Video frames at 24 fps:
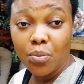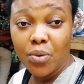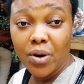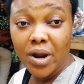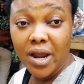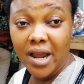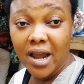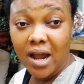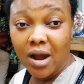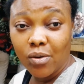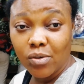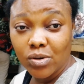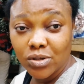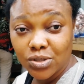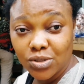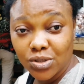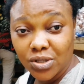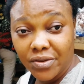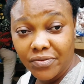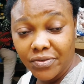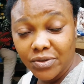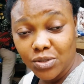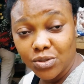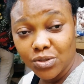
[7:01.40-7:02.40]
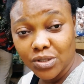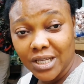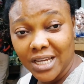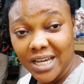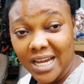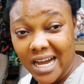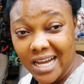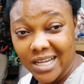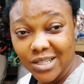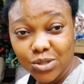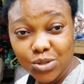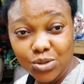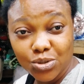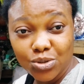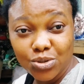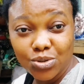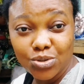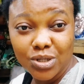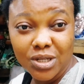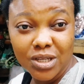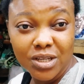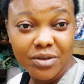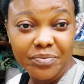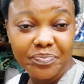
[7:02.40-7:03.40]
where I want to give it to the guy to
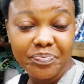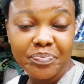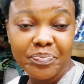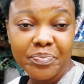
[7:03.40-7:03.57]
do the